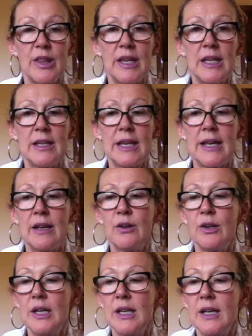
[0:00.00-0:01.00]
I think
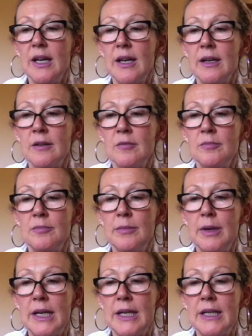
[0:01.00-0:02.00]
now,
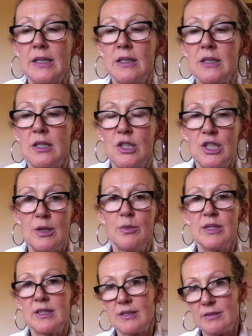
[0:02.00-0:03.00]
and she
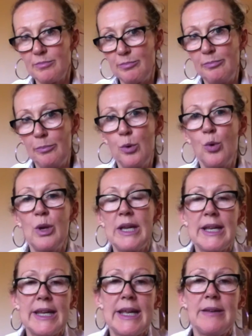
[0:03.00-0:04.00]
was
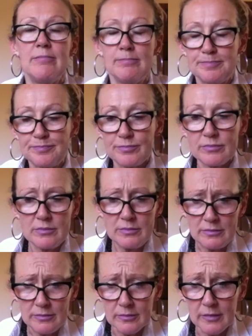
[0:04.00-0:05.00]
poorly again.
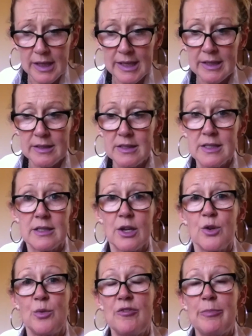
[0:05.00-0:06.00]
And
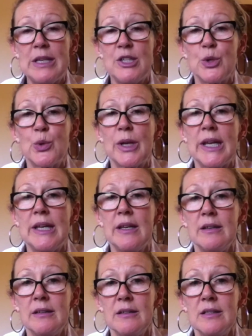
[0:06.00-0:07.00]
so we've been
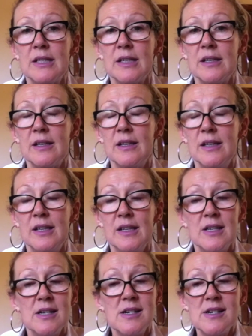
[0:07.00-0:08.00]
talking, and
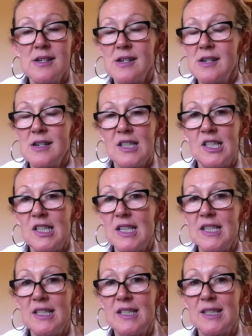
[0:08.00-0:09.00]

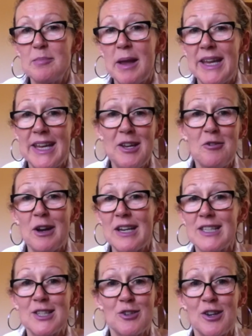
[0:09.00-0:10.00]
she's just making
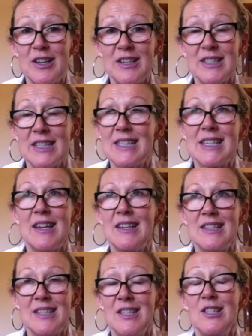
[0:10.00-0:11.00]
great strides and
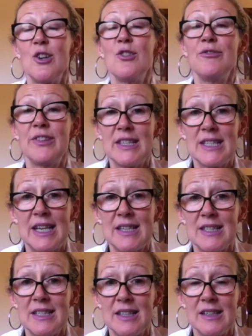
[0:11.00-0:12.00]
sounding so
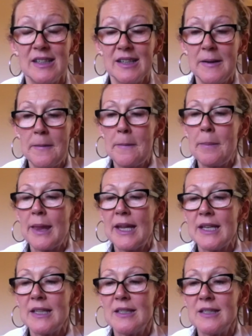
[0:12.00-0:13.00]
fantastic.
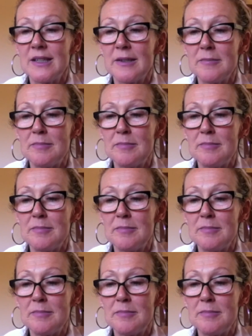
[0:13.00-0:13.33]
And